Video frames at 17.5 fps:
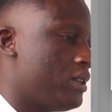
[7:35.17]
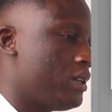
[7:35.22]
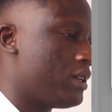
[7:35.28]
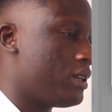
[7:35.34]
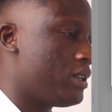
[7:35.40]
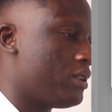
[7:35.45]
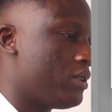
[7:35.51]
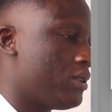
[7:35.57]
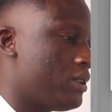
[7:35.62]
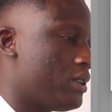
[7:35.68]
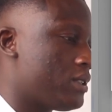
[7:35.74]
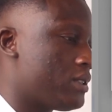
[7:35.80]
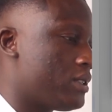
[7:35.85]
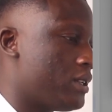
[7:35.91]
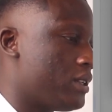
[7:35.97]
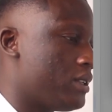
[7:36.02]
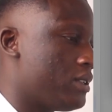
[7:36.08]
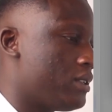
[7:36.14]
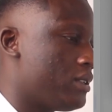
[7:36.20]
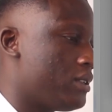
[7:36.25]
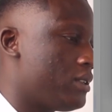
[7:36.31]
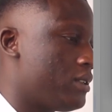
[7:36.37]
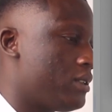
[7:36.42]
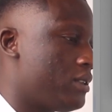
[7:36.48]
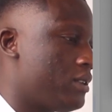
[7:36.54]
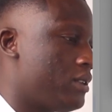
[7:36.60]
I'll click on assign.
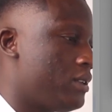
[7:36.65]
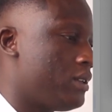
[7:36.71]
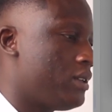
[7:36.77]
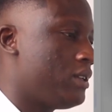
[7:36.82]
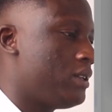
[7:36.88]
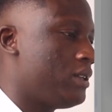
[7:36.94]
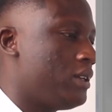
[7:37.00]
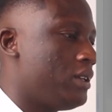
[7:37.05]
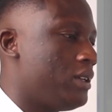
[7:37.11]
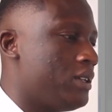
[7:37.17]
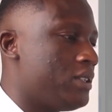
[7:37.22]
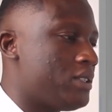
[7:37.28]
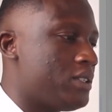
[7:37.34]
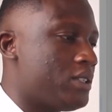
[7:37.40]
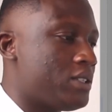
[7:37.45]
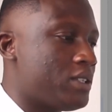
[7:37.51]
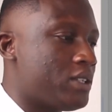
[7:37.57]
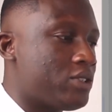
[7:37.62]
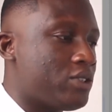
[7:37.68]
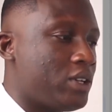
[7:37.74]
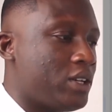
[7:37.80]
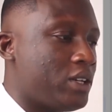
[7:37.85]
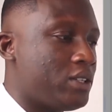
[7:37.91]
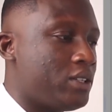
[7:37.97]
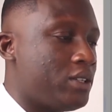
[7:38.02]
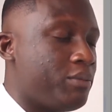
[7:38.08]
It says I should
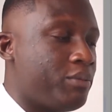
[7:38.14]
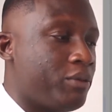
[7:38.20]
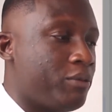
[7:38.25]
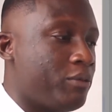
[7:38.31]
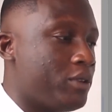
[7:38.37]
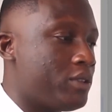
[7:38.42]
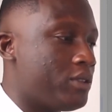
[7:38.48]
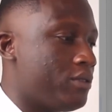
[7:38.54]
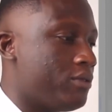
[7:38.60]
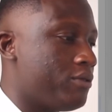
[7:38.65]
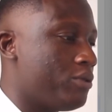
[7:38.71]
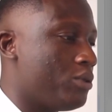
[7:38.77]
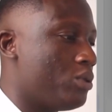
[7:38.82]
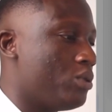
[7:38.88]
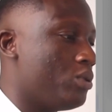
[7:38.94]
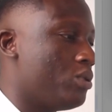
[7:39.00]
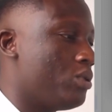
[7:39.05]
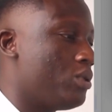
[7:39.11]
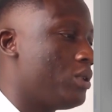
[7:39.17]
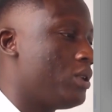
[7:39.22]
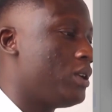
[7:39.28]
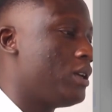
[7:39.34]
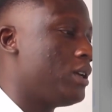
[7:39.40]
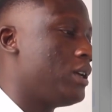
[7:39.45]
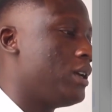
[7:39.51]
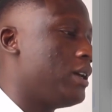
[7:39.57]
add the payment info.
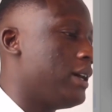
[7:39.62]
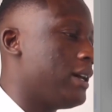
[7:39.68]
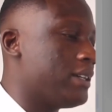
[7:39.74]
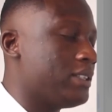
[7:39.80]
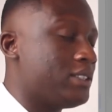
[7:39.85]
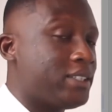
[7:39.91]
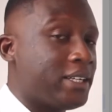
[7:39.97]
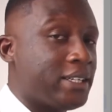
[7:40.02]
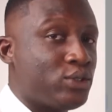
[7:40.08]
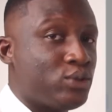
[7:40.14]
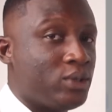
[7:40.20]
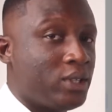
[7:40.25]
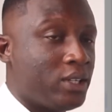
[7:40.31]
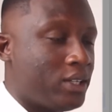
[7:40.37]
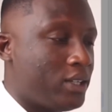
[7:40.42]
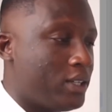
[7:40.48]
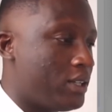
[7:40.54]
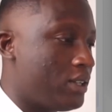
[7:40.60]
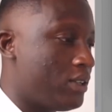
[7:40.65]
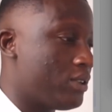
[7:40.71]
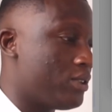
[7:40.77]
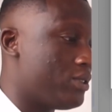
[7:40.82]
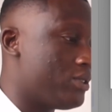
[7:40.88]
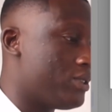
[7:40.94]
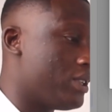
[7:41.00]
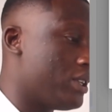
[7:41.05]
I can decide to do that now, I
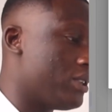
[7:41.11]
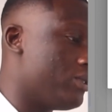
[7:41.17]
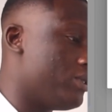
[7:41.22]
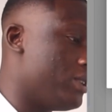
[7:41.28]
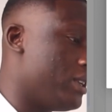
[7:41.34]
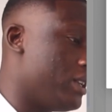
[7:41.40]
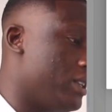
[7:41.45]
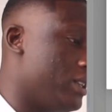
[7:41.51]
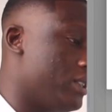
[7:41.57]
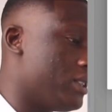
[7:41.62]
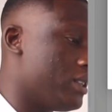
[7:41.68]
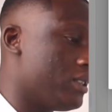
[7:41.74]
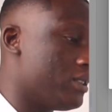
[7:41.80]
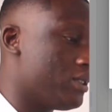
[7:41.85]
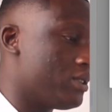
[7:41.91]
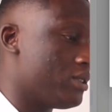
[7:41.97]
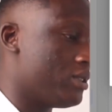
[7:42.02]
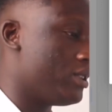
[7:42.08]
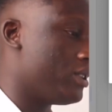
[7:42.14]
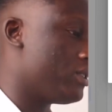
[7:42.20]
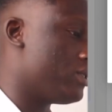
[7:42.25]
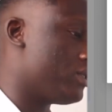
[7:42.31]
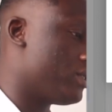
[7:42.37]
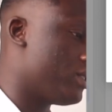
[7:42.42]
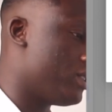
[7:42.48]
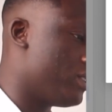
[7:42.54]
could decide to do that later. So let's
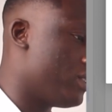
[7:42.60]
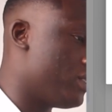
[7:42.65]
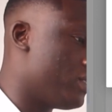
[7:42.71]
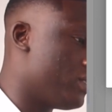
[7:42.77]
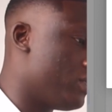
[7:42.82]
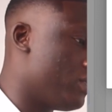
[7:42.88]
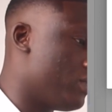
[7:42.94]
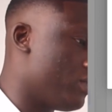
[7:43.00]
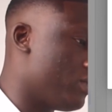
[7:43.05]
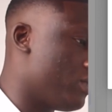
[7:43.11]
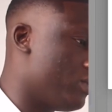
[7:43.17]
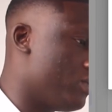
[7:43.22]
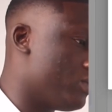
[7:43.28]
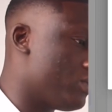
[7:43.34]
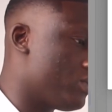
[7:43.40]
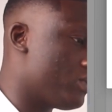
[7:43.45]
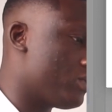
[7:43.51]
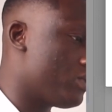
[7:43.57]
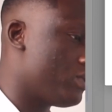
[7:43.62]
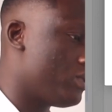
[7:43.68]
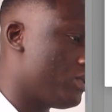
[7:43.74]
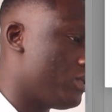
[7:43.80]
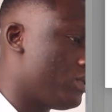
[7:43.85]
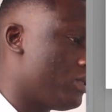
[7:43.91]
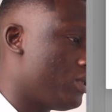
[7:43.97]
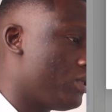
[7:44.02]
just click on close.
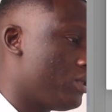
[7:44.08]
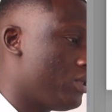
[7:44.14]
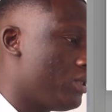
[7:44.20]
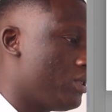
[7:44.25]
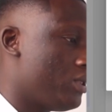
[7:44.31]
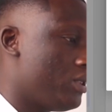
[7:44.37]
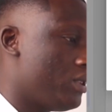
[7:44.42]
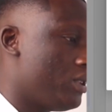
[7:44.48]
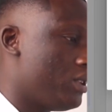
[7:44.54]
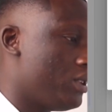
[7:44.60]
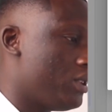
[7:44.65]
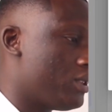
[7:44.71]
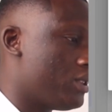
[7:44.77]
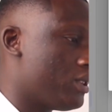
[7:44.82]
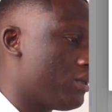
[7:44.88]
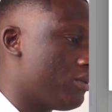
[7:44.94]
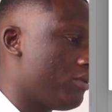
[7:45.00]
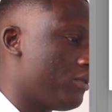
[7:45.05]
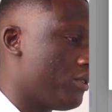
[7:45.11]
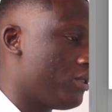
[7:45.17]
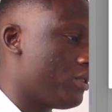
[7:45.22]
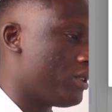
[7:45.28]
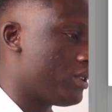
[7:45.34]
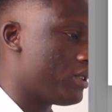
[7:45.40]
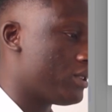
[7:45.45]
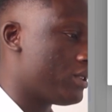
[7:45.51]
It says before
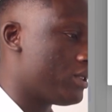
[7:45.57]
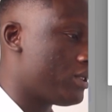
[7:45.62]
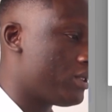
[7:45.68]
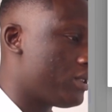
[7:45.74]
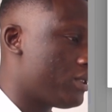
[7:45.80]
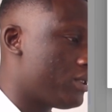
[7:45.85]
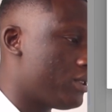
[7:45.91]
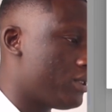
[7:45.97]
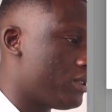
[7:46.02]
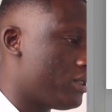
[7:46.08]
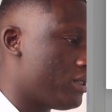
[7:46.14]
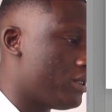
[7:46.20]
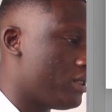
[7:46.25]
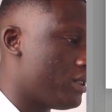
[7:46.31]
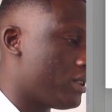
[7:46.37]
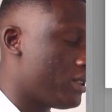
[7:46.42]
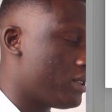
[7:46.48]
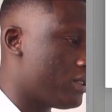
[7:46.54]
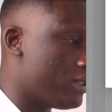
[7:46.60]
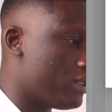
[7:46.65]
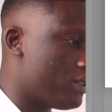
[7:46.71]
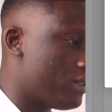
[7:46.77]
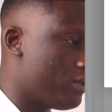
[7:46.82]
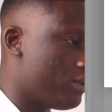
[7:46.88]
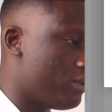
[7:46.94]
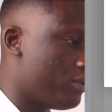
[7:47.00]
you
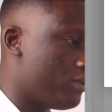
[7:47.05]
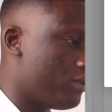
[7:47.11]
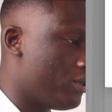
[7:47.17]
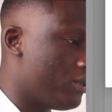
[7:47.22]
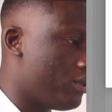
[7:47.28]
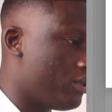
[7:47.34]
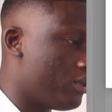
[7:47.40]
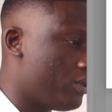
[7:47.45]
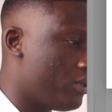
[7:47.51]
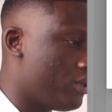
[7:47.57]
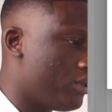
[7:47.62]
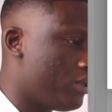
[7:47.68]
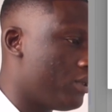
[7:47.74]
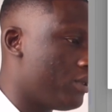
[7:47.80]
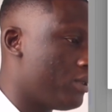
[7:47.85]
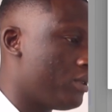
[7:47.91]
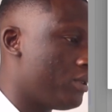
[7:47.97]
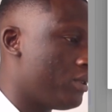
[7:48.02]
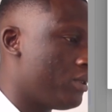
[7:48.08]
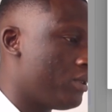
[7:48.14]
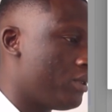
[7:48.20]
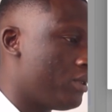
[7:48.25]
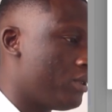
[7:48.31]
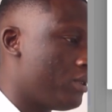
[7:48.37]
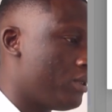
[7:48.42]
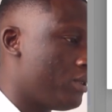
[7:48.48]
exit before,
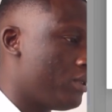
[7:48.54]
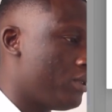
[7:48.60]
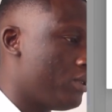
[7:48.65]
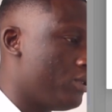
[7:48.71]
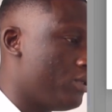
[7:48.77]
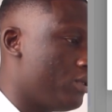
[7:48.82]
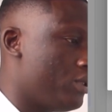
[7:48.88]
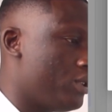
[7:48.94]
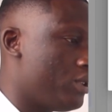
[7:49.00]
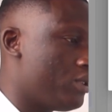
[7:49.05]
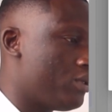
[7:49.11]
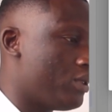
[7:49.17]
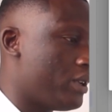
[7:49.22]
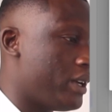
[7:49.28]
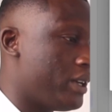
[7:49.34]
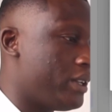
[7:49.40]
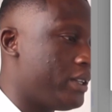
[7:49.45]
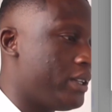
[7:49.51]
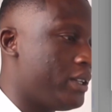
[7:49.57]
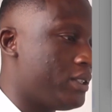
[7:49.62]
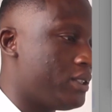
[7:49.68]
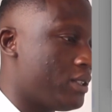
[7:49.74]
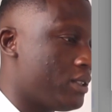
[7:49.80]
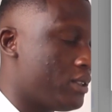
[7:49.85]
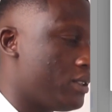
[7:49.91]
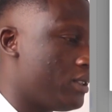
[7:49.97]
you need to add it
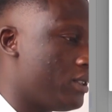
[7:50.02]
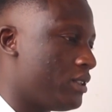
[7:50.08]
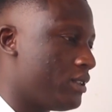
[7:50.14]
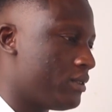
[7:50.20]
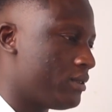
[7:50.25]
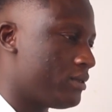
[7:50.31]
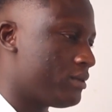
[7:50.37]
later. Yeah.